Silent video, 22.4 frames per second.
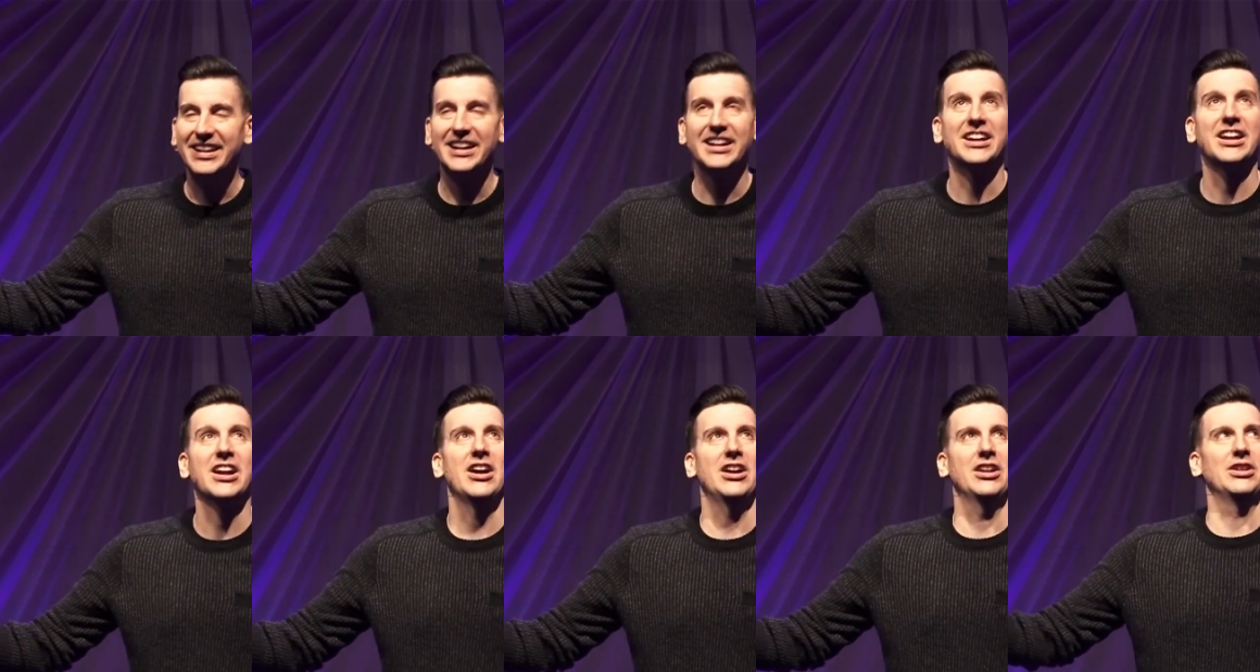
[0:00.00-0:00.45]

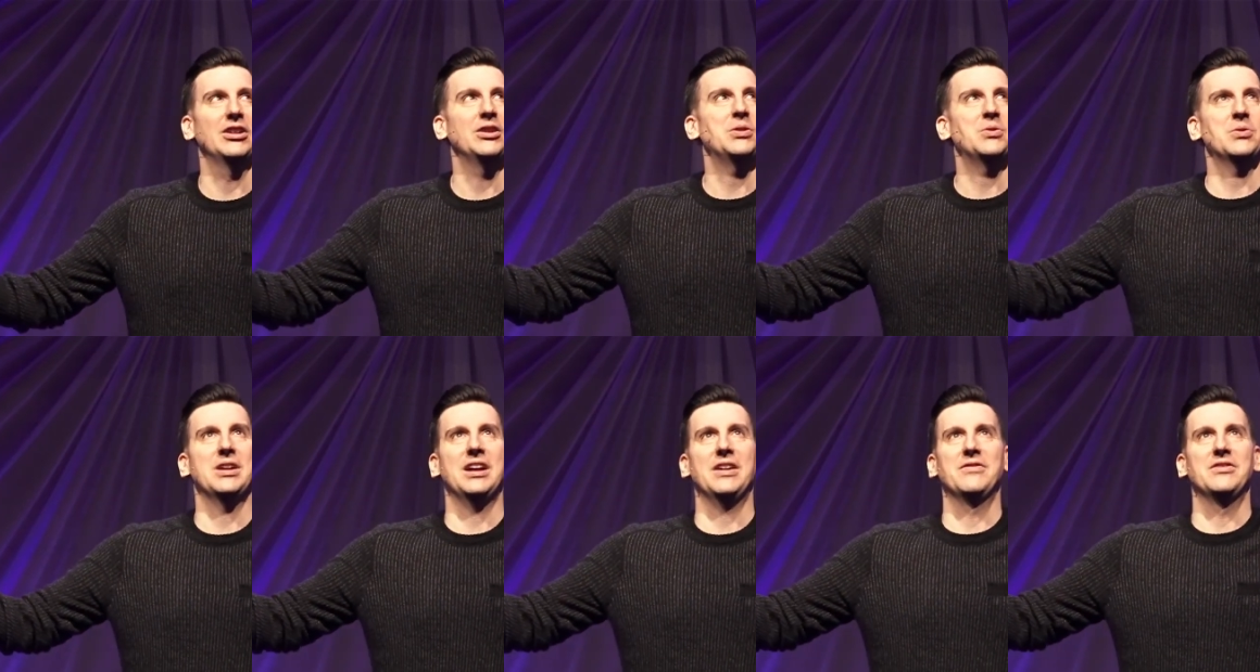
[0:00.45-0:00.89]
God,
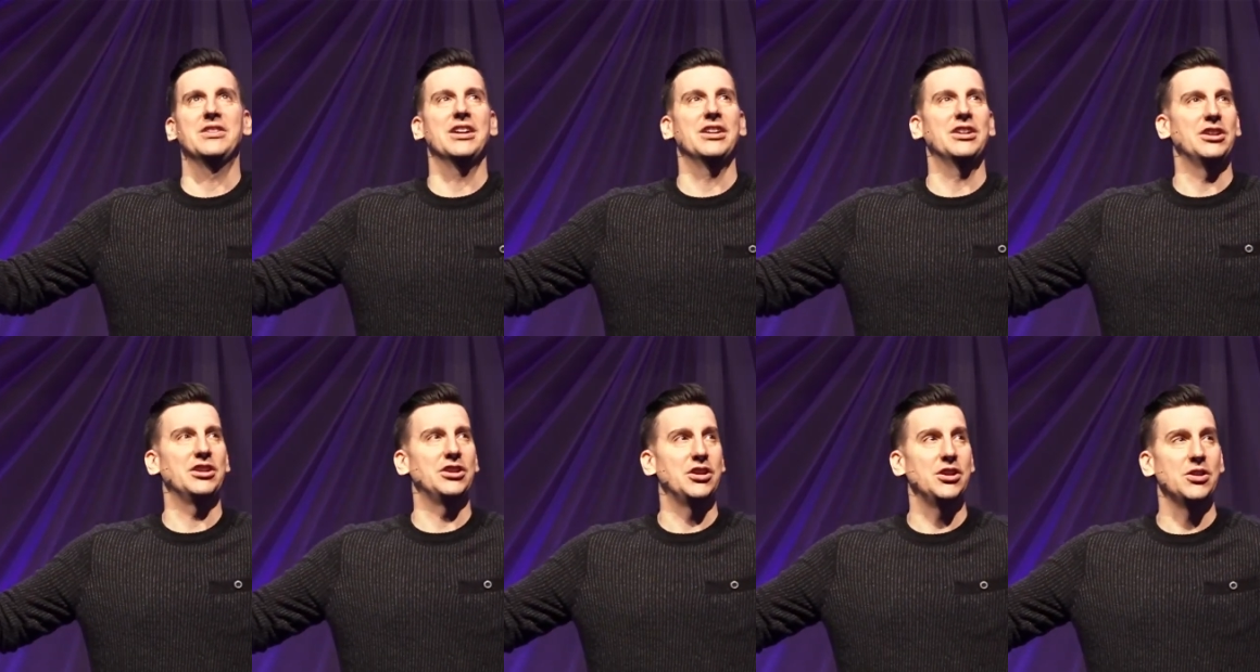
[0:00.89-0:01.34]
look what I've
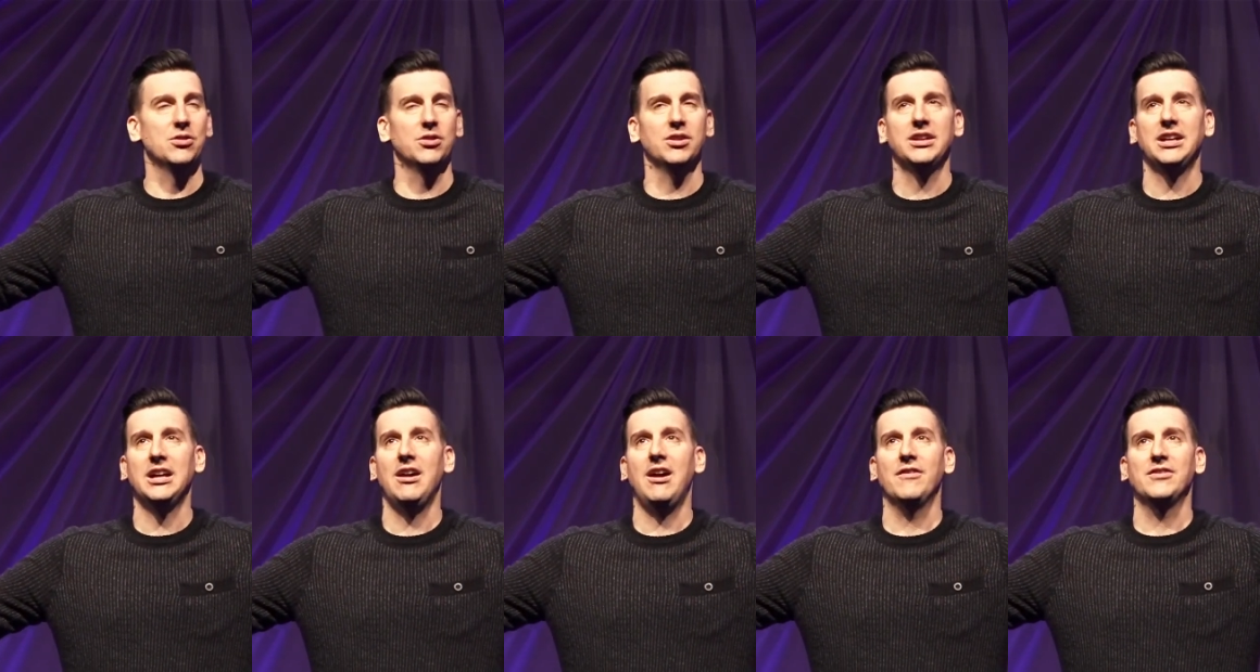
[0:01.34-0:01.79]
done to you.
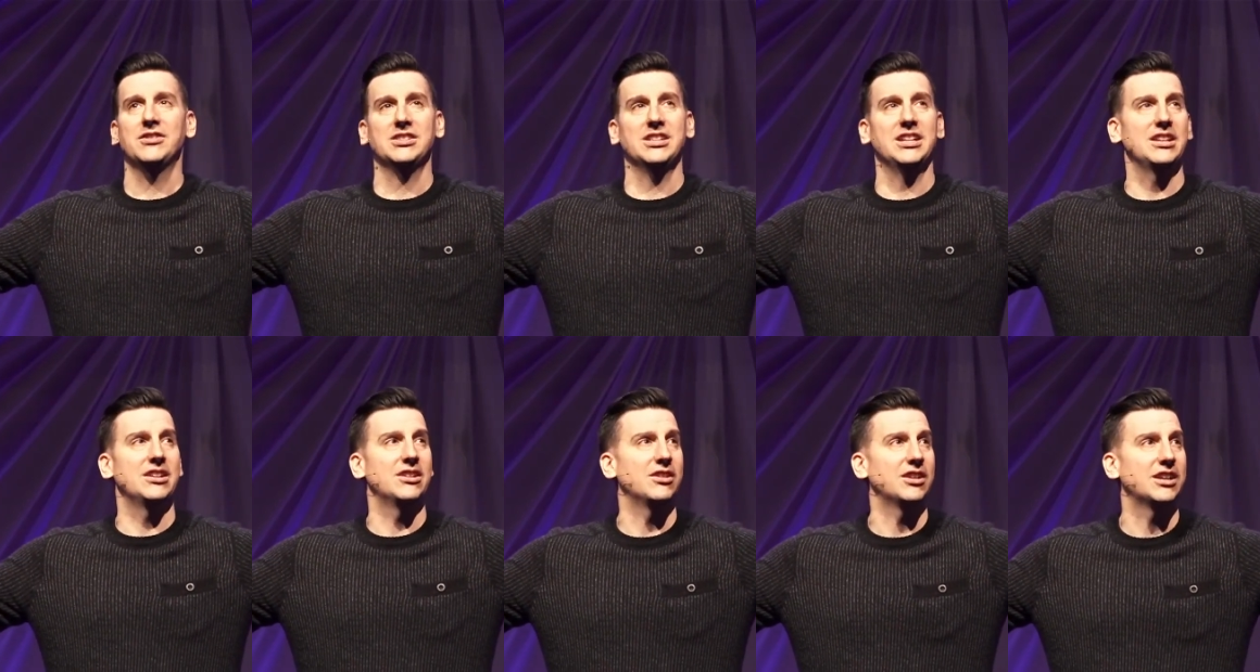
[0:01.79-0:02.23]
Look how I've
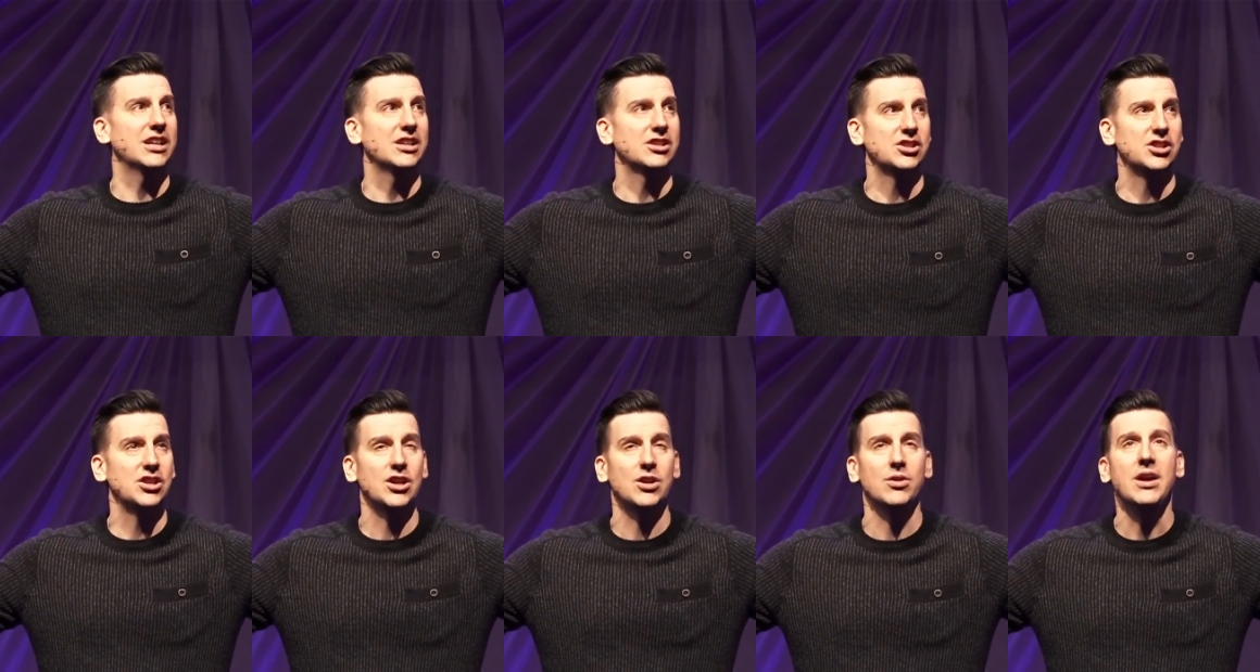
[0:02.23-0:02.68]
sinned
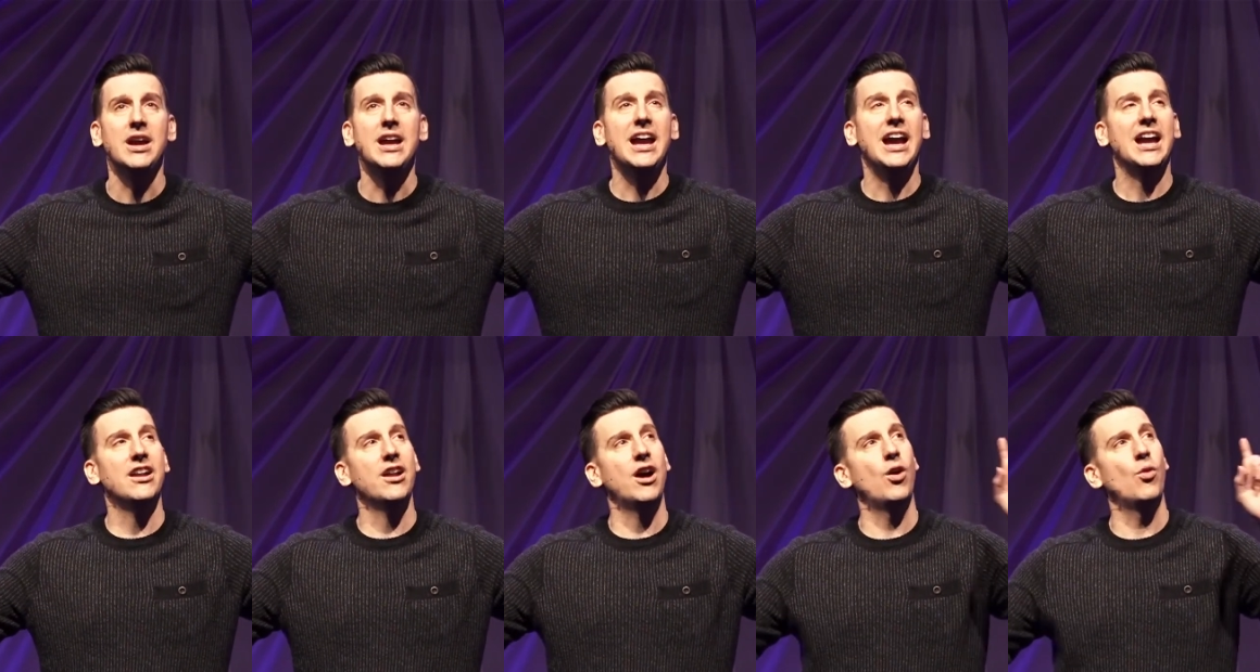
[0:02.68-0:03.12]
against you.
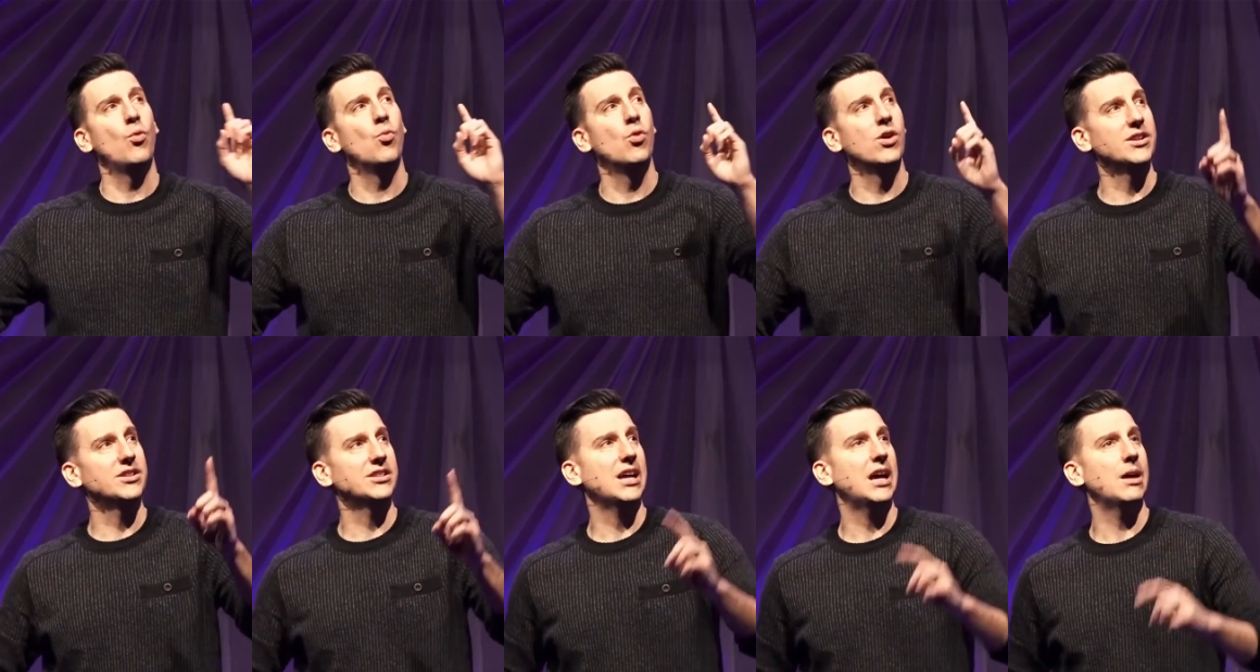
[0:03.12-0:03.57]
And not
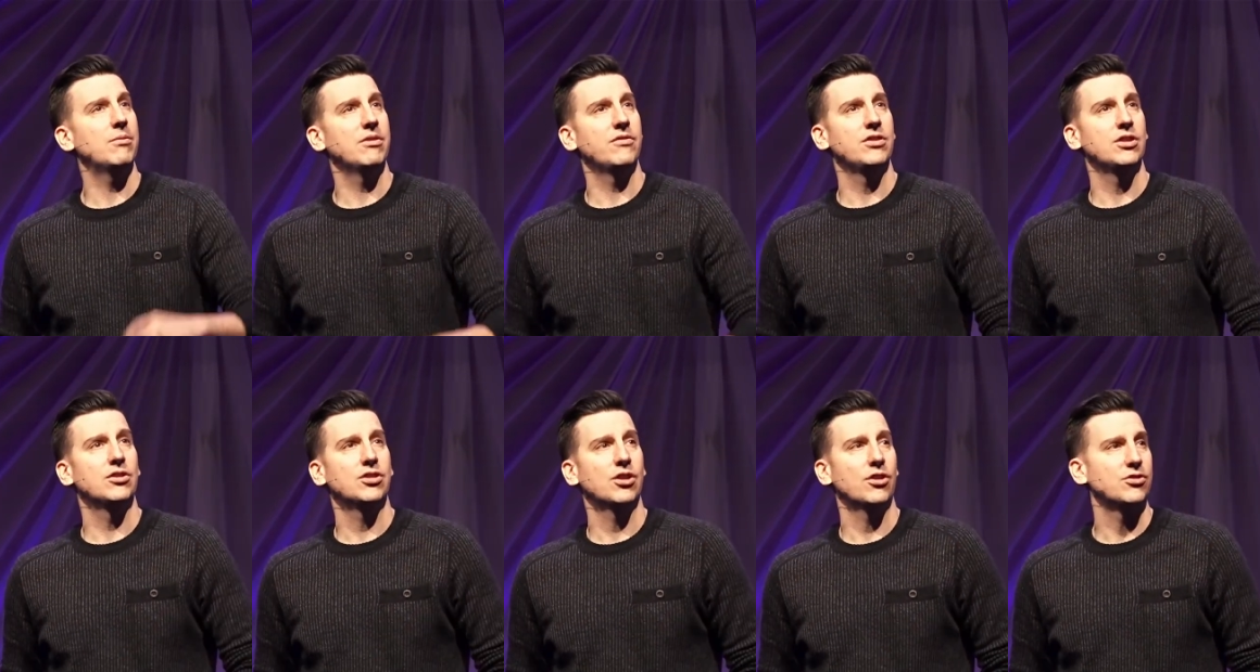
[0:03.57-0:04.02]
one time have
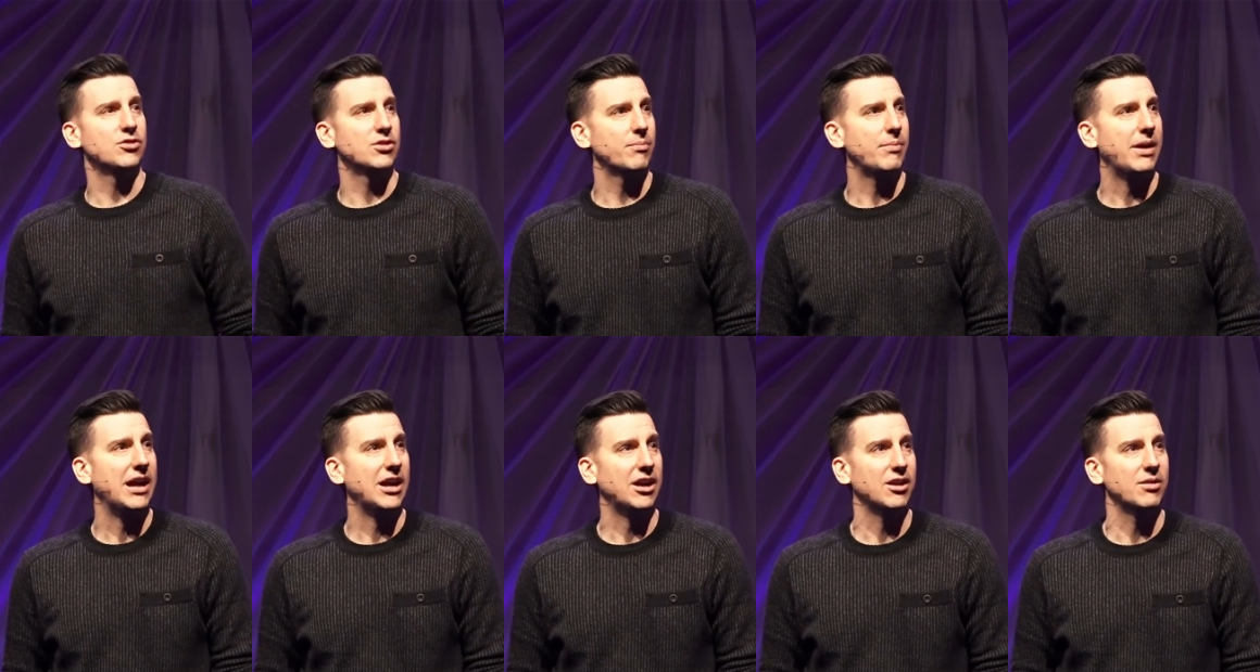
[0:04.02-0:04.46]
you turned your
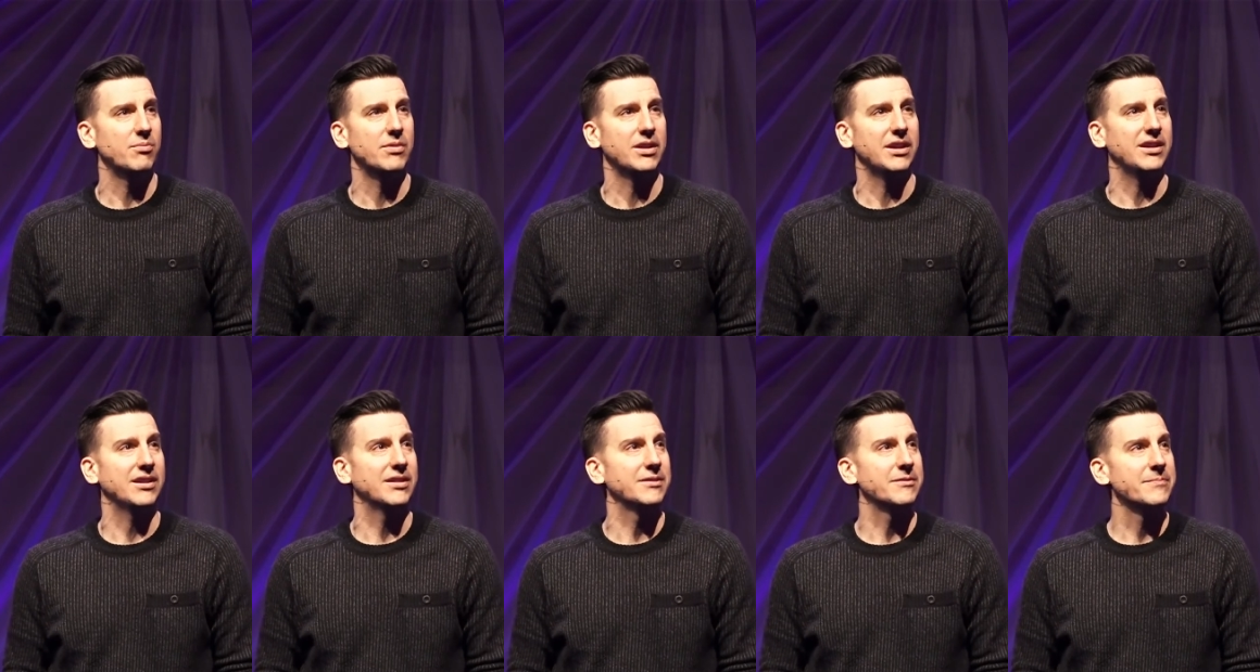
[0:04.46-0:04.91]
back on
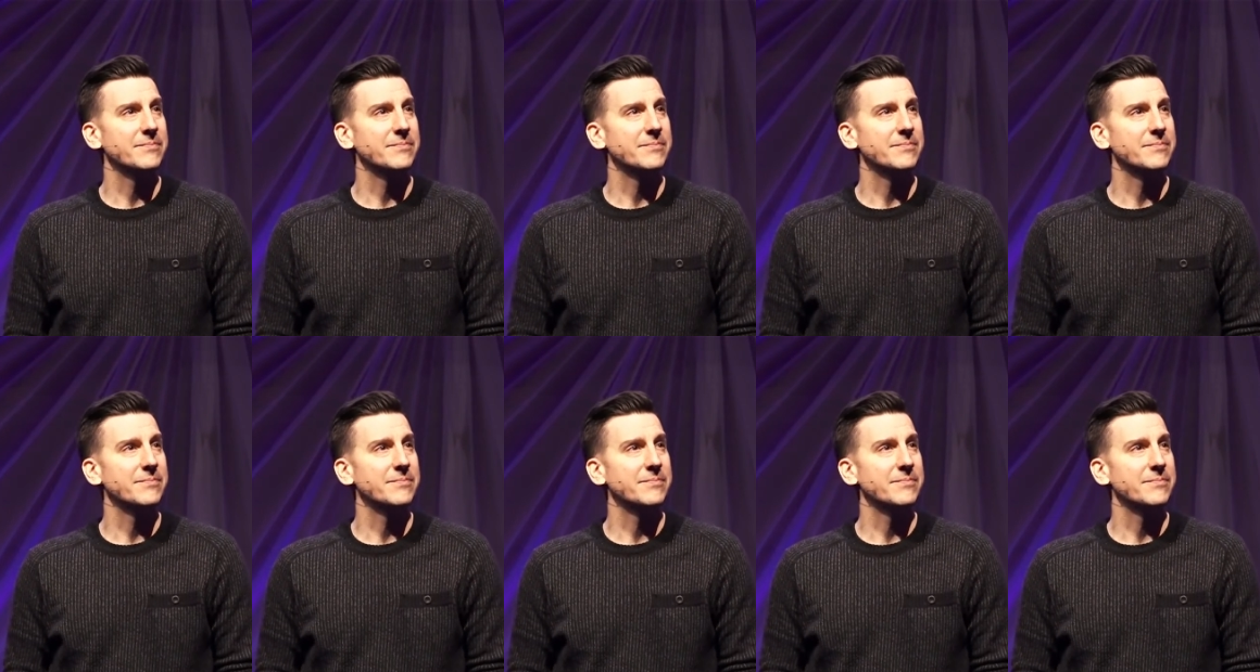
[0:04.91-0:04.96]
me.